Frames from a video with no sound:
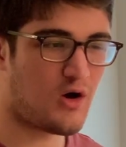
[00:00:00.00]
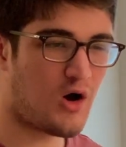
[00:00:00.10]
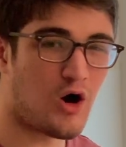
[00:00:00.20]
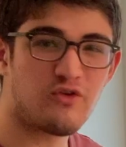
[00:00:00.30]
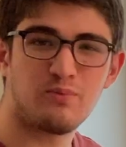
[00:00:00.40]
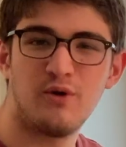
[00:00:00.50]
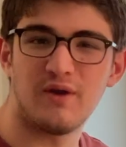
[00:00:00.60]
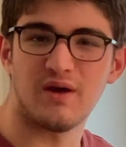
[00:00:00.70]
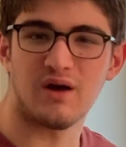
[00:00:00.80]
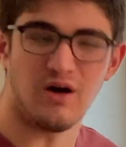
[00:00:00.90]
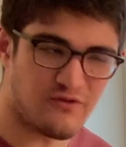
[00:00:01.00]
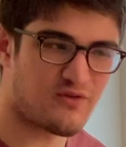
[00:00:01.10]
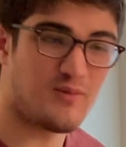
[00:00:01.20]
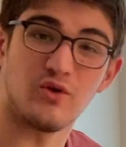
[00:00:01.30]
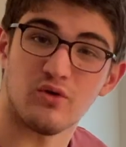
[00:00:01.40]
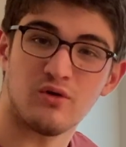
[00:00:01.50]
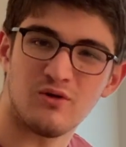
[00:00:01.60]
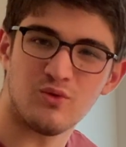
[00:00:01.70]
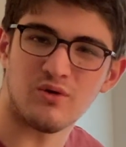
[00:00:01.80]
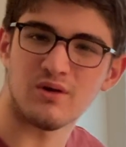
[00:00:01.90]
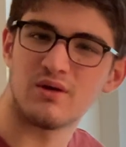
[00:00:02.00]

off-putting, unfamiliar chord.